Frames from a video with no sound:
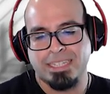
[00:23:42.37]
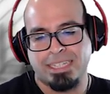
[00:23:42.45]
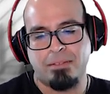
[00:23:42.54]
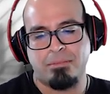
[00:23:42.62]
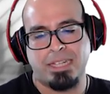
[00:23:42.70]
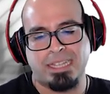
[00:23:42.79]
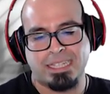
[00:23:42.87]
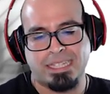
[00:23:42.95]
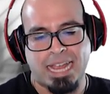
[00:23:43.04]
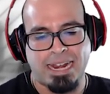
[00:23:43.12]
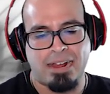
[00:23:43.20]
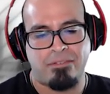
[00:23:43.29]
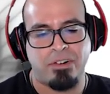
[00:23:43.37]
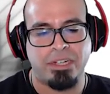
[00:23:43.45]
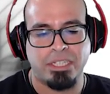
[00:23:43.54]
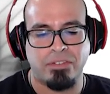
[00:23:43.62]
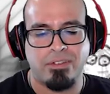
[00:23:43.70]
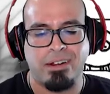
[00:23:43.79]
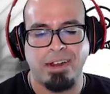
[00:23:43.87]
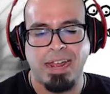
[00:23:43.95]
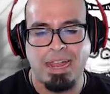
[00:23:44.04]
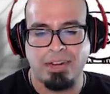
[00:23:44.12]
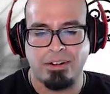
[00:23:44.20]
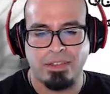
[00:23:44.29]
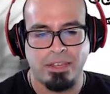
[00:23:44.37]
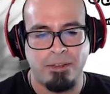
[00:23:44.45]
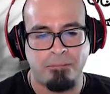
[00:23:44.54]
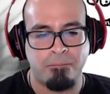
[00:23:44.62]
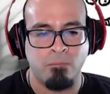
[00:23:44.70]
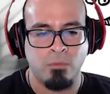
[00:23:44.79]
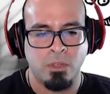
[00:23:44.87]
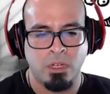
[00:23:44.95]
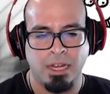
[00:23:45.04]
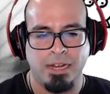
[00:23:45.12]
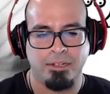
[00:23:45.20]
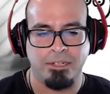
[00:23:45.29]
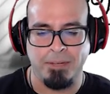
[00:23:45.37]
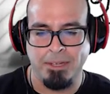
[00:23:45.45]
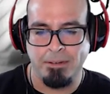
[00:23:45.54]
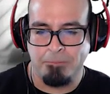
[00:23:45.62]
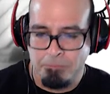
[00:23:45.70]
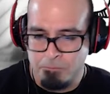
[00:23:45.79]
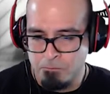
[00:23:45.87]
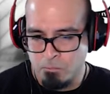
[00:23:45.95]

Seems like the sign out front isn't very accurate then. How'd you mean?